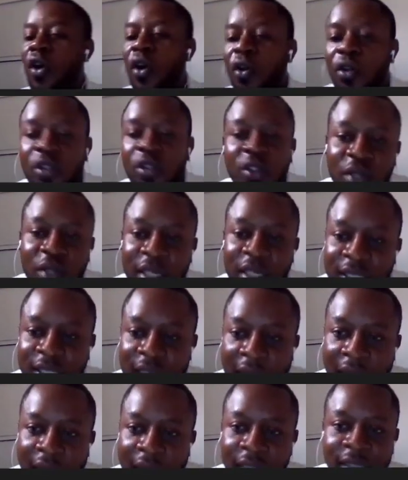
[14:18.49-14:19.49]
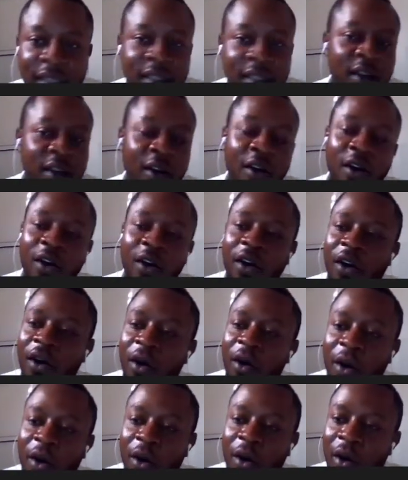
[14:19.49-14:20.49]
go to the site
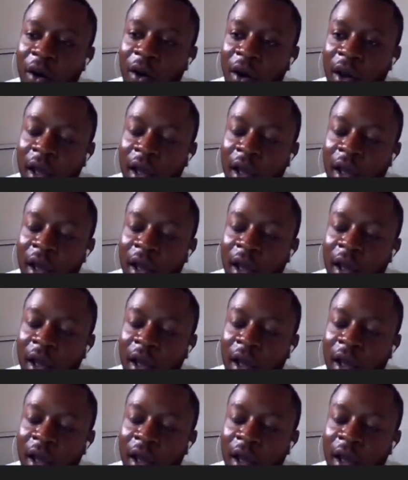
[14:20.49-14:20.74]
or